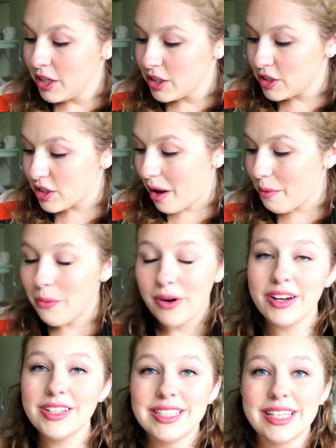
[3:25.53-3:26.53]
So I
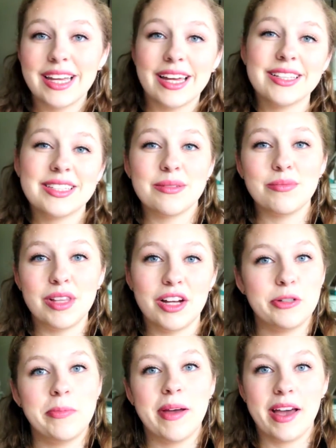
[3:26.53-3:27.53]
wanted to get some
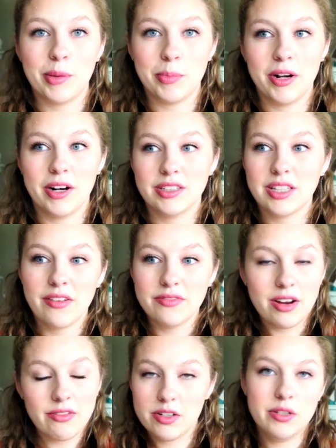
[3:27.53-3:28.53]
Lush bath products. I've
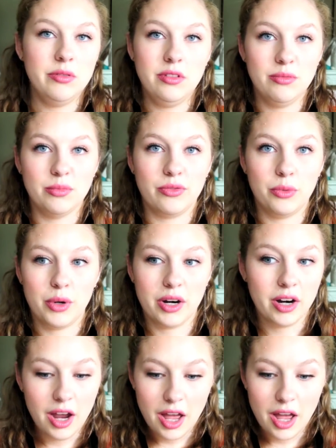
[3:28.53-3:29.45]
never used them before.